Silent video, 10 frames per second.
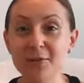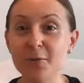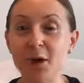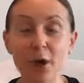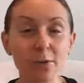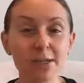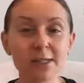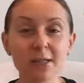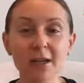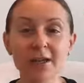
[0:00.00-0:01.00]
You can
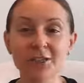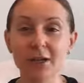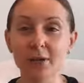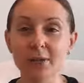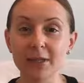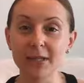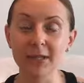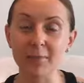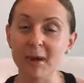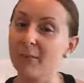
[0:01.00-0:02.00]
always check out the
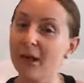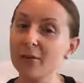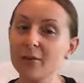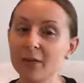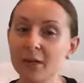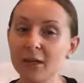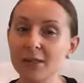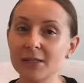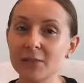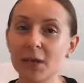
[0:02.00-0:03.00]
link in my bio if you're on
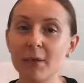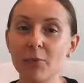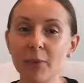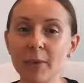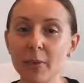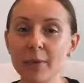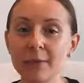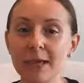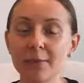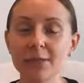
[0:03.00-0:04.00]
Instagram, or my
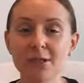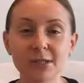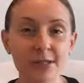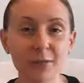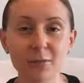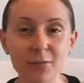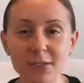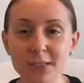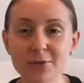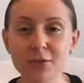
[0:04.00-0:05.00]
website, which is
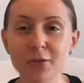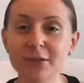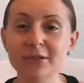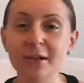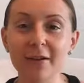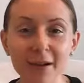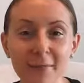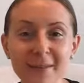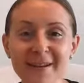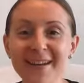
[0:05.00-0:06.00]

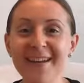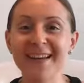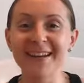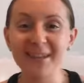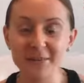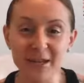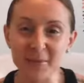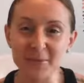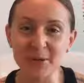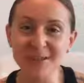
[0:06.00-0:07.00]
sunandmoonessentialoils.com, and I'd love to
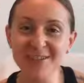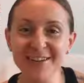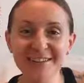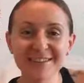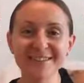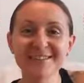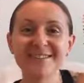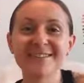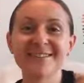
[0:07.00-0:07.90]
help you get started.